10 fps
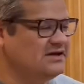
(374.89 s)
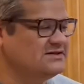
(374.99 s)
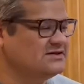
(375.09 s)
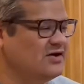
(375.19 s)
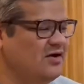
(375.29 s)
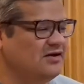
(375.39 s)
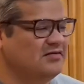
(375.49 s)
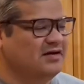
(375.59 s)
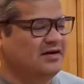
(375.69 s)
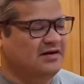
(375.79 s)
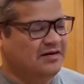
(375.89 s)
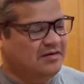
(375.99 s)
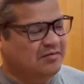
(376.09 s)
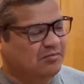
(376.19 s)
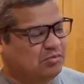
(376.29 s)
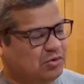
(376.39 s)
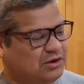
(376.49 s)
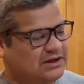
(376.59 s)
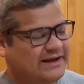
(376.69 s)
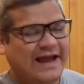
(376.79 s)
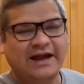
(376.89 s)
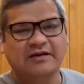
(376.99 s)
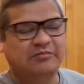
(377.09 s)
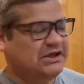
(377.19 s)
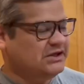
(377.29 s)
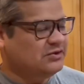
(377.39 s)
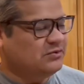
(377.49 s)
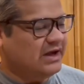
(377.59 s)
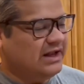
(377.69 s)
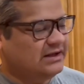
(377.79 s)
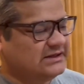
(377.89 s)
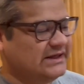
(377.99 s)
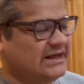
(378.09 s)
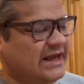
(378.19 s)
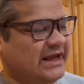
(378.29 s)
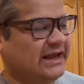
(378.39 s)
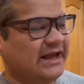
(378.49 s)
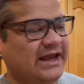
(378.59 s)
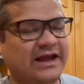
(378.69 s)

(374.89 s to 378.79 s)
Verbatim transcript: It's called Buldak, B-U-L-D-A-K.